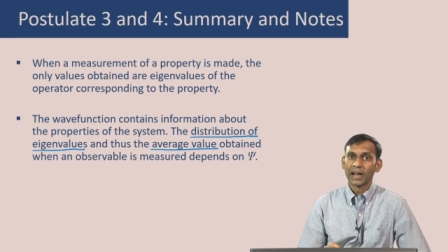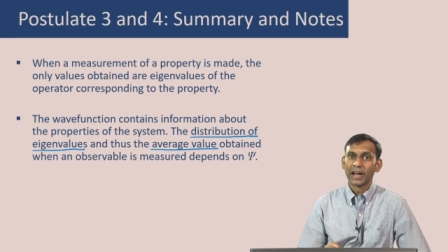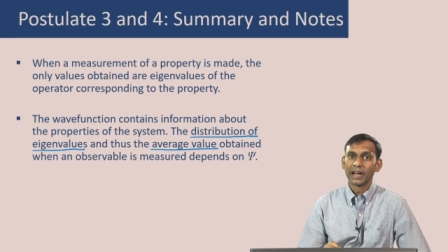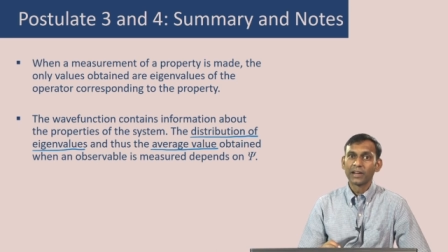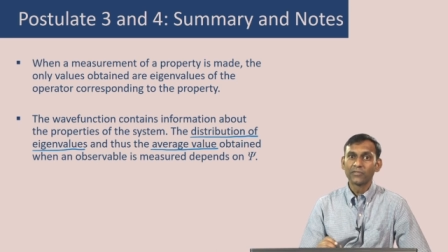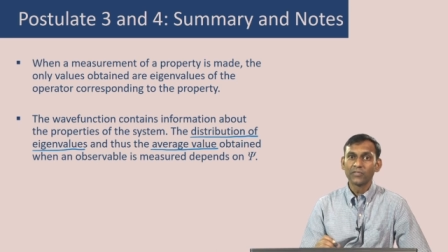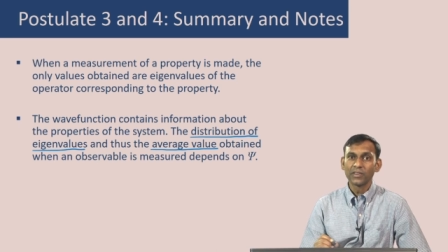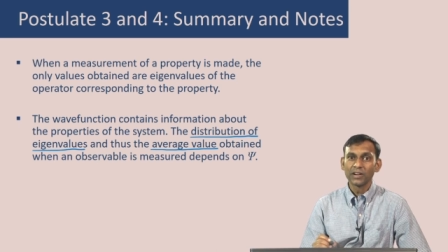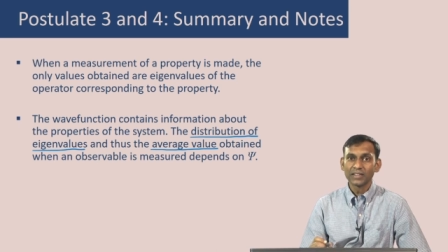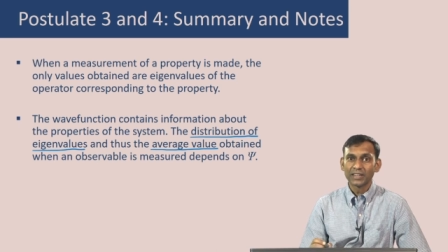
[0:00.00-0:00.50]

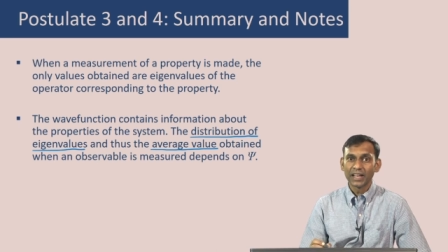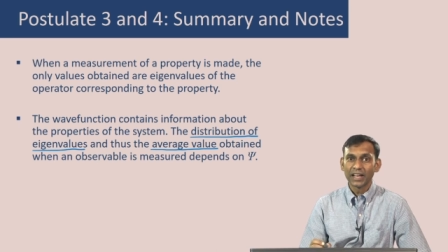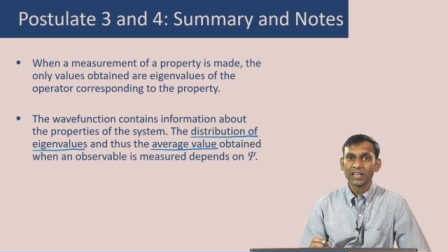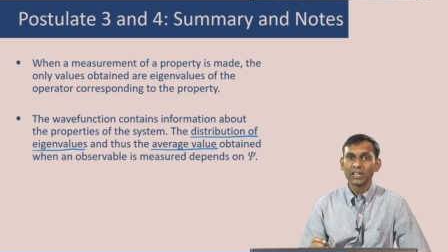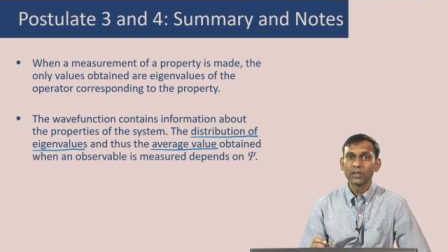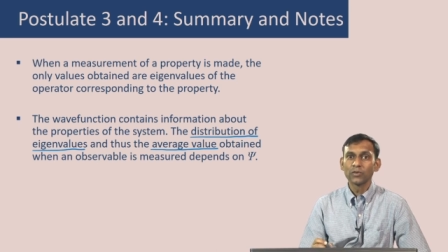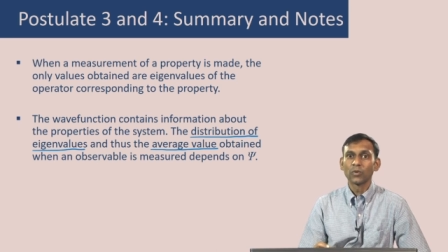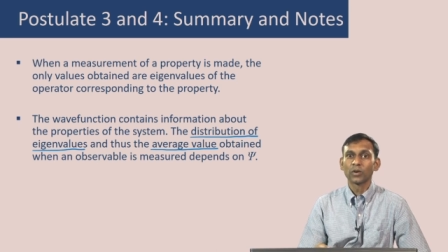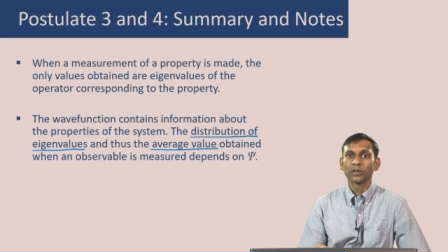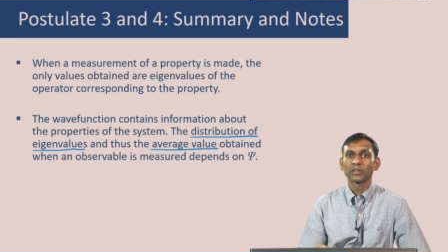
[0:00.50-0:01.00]
it will tell
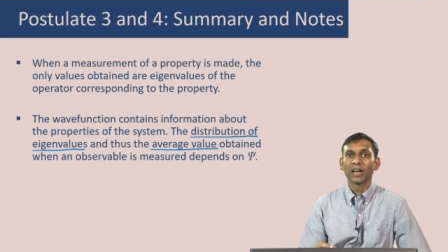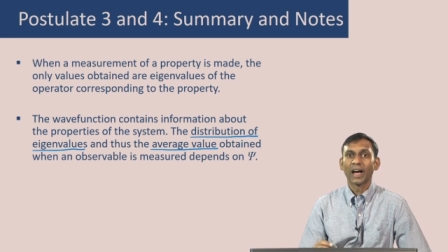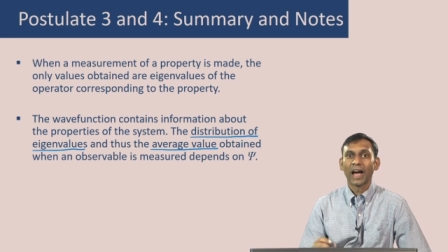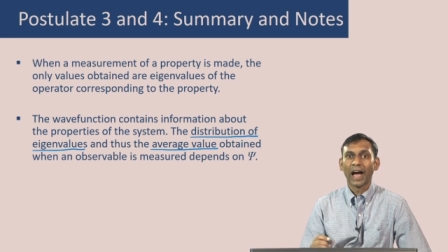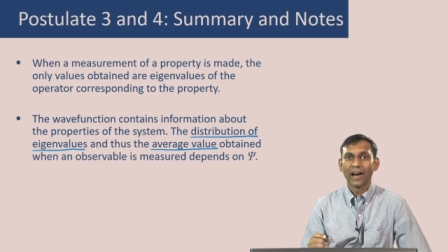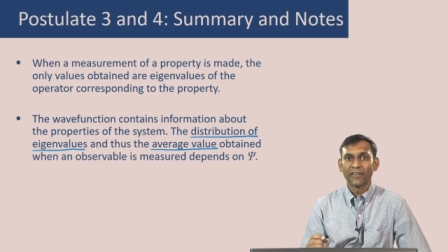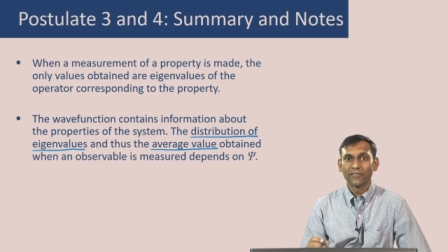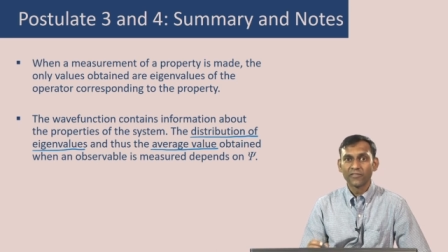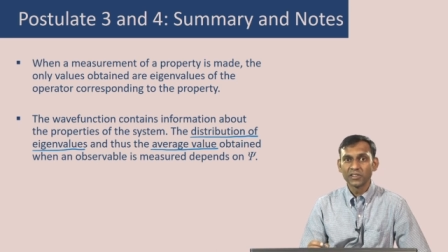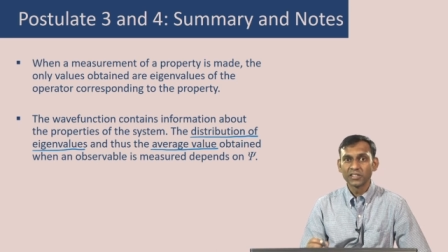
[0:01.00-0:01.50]
you what the
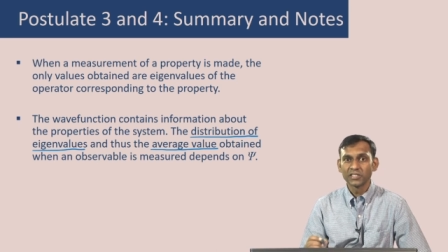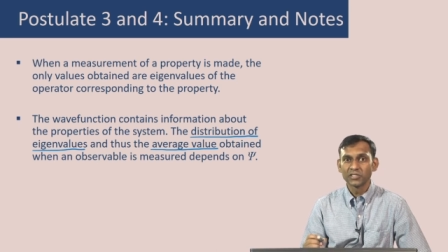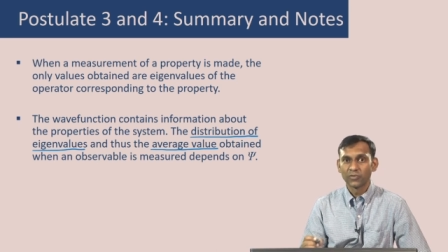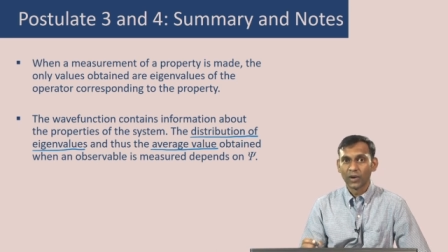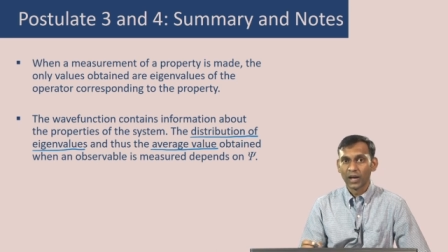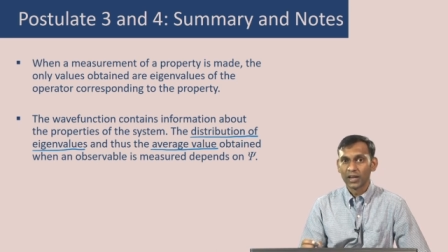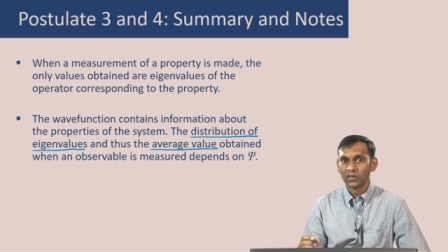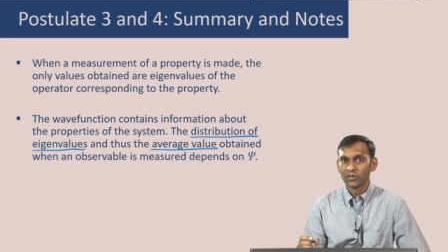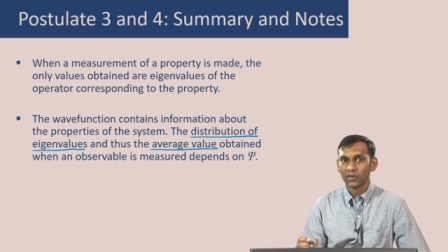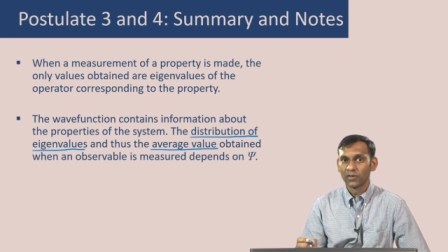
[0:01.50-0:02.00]
average
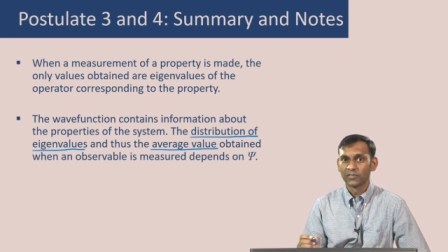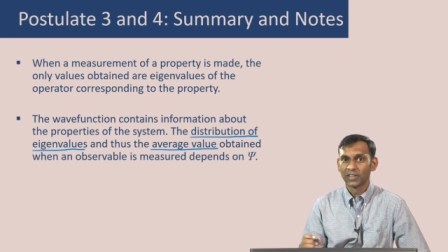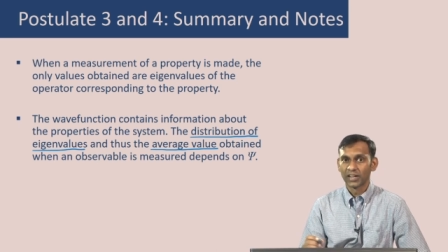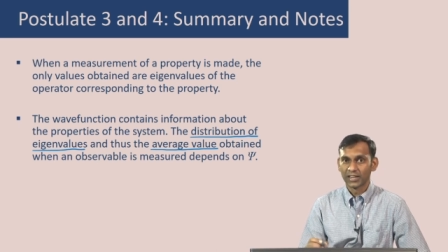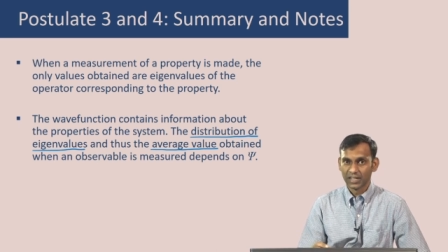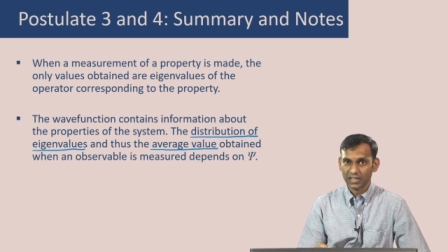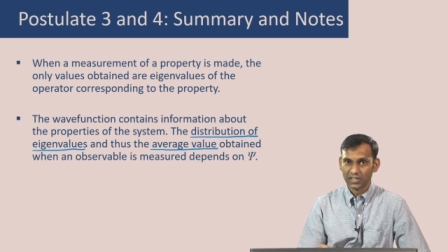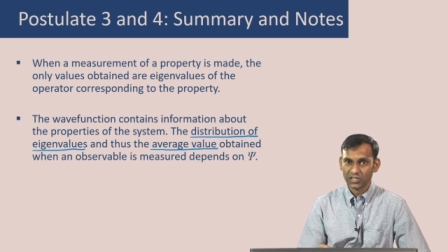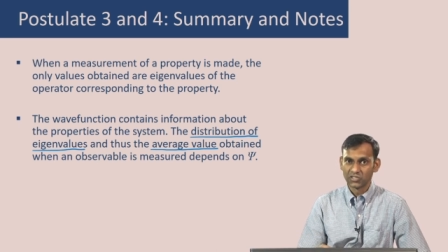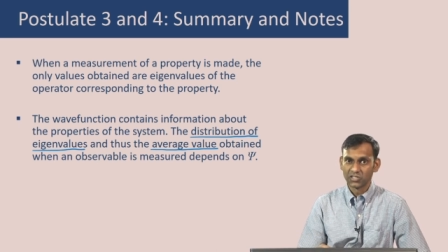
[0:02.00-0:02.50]
value of
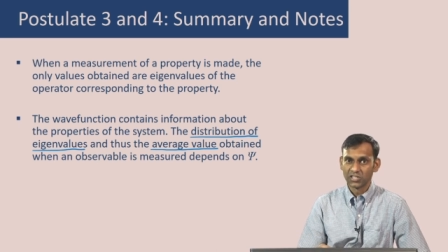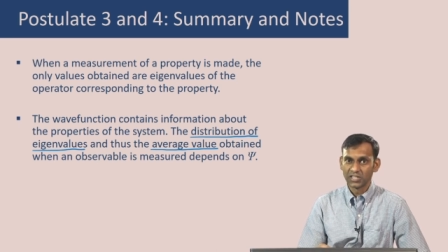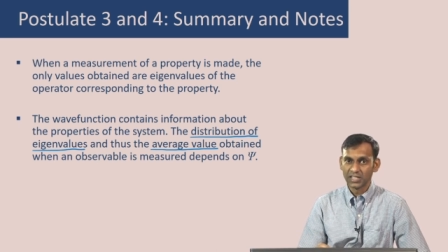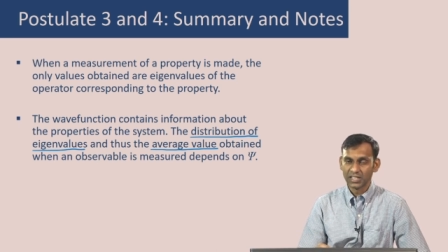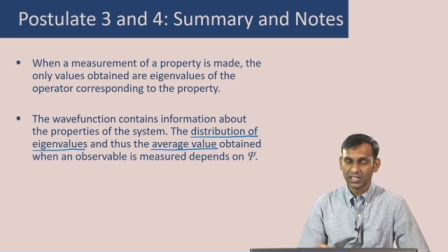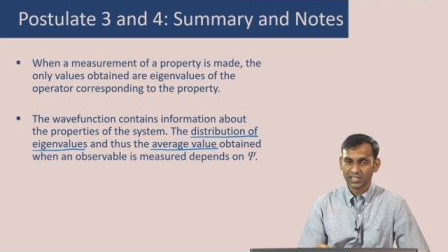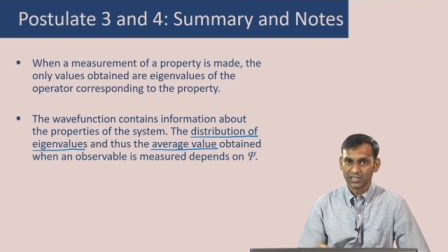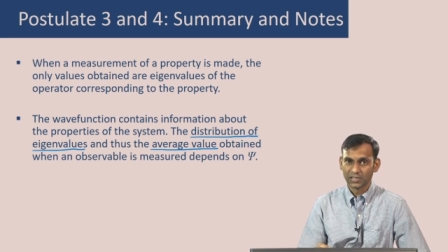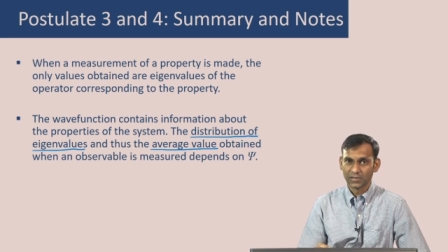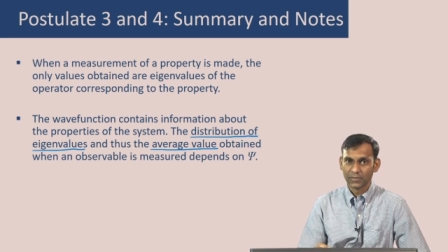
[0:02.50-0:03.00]
that energy
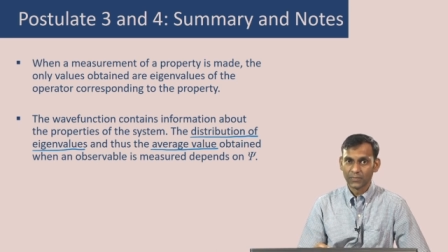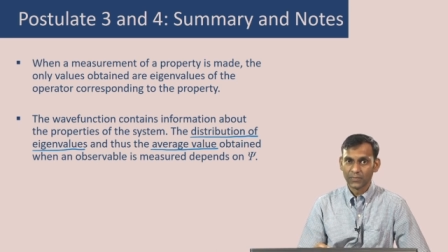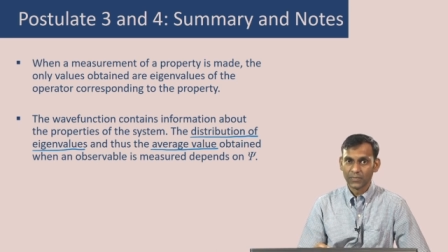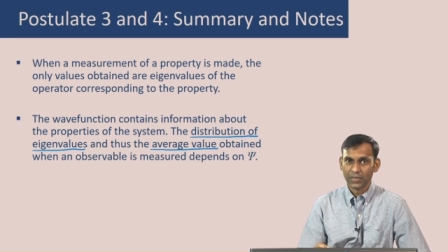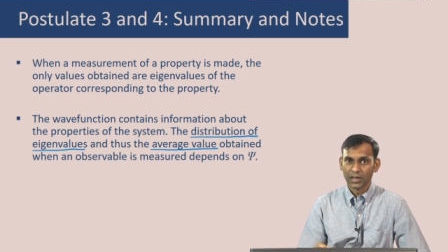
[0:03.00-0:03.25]
is.